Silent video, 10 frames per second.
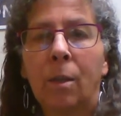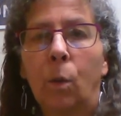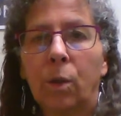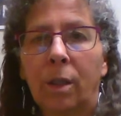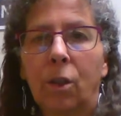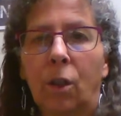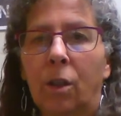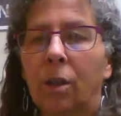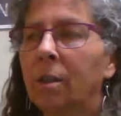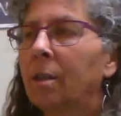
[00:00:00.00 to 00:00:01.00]
Golden
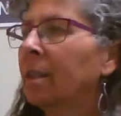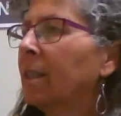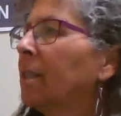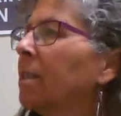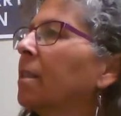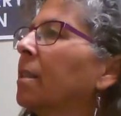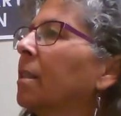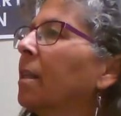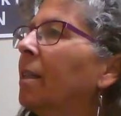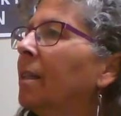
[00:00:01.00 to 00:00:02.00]
girl is
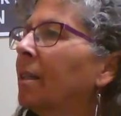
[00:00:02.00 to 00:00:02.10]
g-